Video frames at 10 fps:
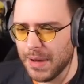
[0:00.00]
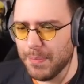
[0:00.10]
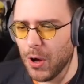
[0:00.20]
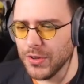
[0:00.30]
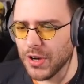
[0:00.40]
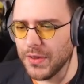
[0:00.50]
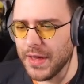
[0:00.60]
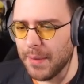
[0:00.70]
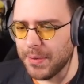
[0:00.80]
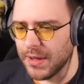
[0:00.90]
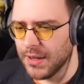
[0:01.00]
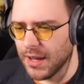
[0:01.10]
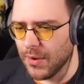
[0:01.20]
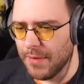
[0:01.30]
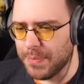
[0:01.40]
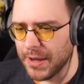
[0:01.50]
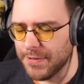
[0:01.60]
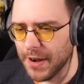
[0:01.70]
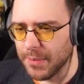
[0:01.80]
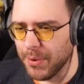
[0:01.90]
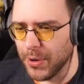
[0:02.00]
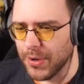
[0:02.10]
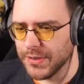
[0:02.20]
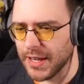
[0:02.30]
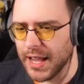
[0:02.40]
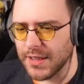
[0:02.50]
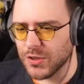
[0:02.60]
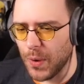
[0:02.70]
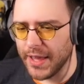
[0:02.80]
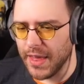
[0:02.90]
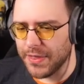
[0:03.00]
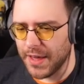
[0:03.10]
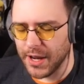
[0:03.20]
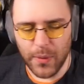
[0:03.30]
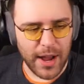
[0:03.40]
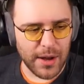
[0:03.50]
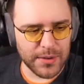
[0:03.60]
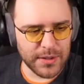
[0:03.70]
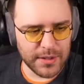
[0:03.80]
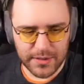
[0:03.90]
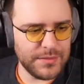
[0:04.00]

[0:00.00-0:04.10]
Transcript: My balls aren't that big. I don't have big fucking balls. I can't swang that thing around.